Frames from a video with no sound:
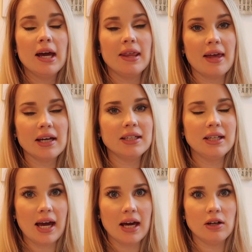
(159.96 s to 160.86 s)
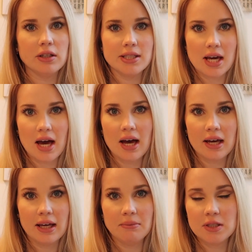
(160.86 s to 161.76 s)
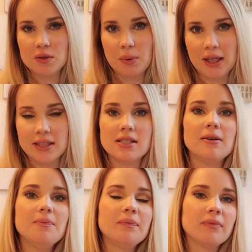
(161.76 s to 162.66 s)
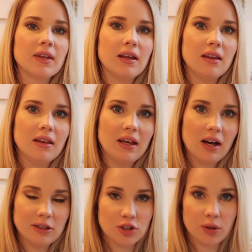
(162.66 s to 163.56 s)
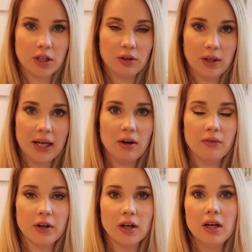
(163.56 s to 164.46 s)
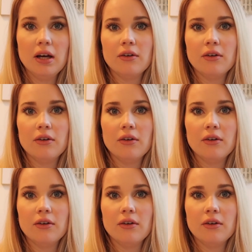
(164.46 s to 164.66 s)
And that can add on time spent during your layover.